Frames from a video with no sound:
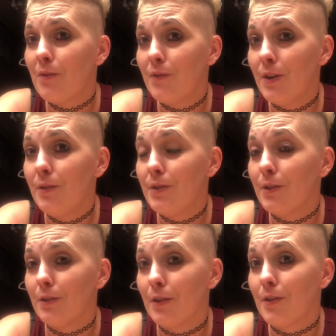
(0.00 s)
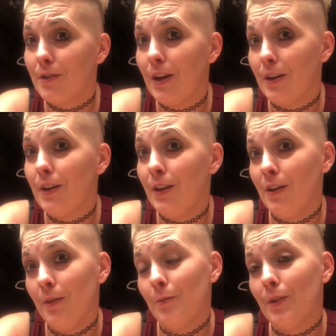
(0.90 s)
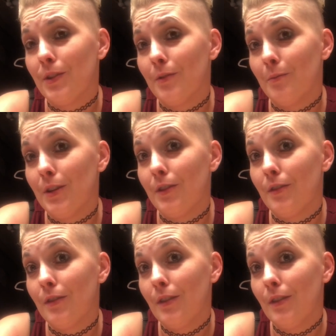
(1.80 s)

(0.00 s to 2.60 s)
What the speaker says: food to learn how to eat with them in.